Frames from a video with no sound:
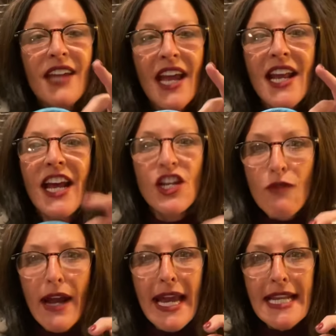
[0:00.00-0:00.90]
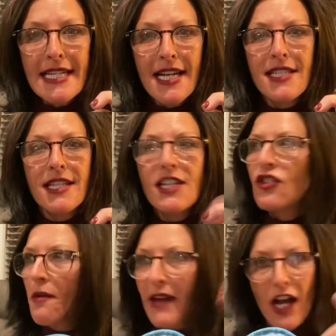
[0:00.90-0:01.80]
and I knew I hated dusting, so
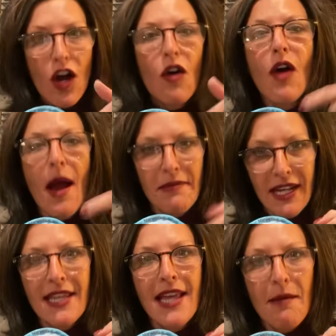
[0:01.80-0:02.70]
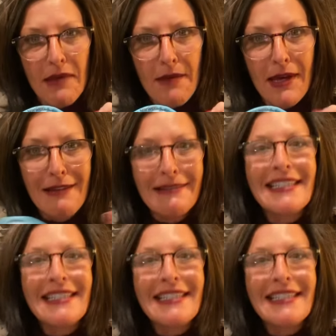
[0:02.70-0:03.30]
I'm like, oh, I'm getting that baby.